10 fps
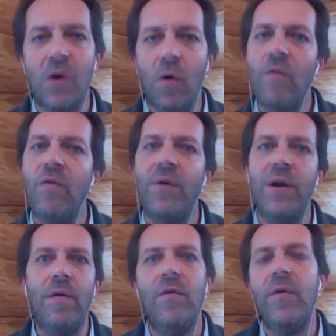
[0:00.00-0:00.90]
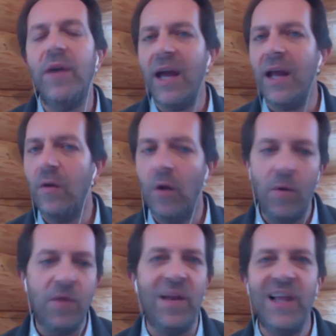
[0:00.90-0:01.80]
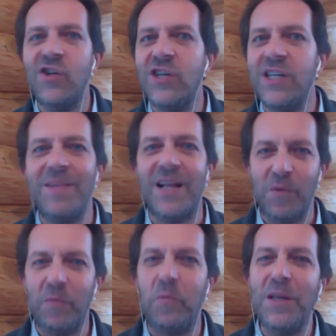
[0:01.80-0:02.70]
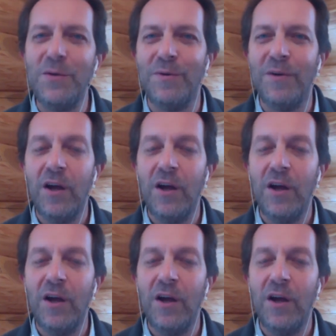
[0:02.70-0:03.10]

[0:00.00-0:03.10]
over and over again you know in relationship that's what we do